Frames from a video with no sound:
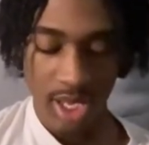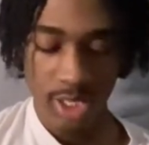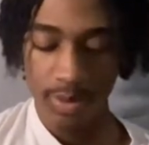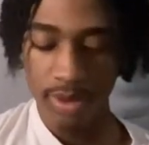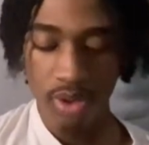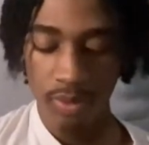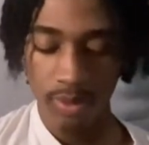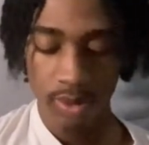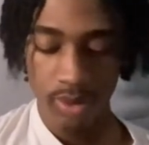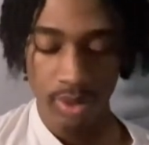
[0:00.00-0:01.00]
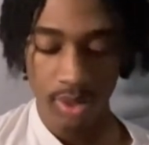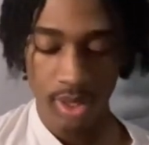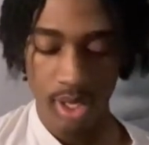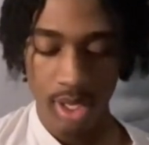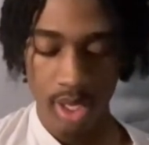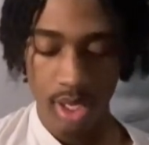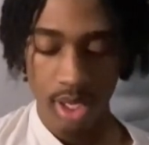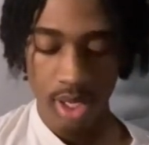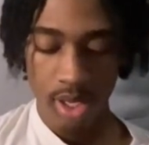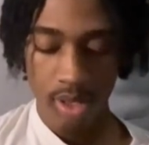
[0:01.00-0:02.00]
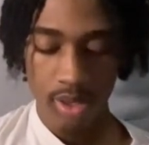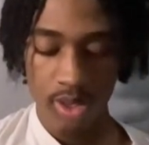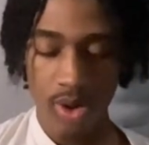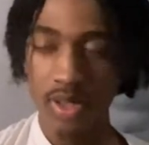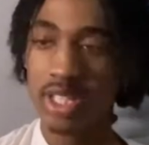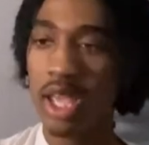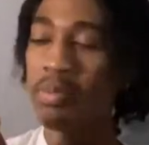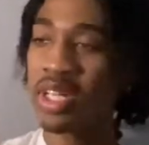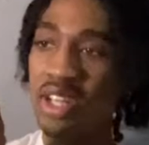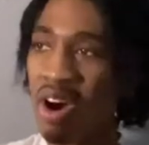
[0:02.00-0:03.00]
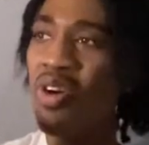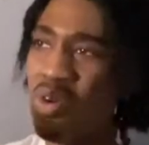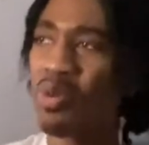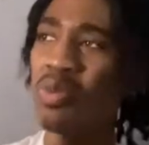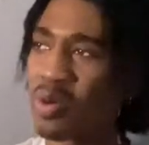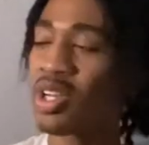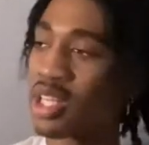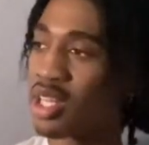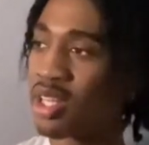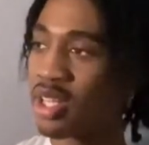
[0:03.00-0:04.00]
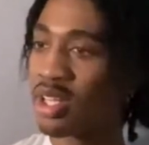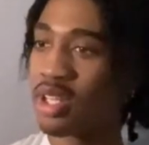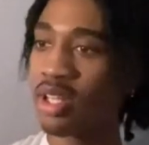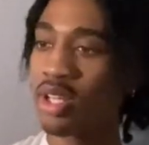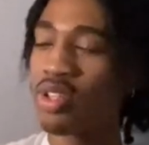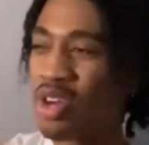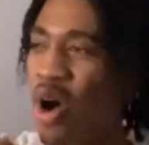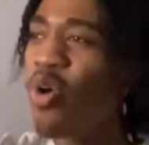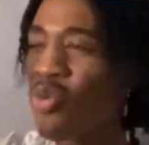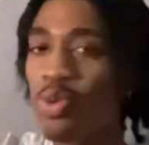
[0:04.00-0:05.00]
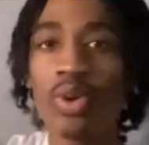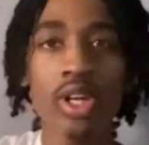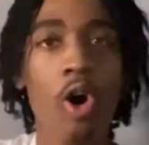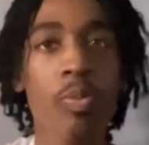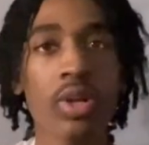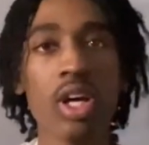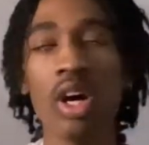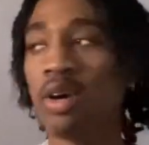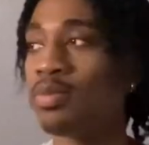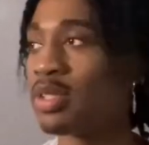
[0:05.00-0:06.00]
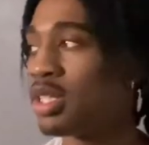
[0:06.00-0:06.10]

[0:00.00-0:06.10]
beautiful. You know what I'm saying? But no, you can open up.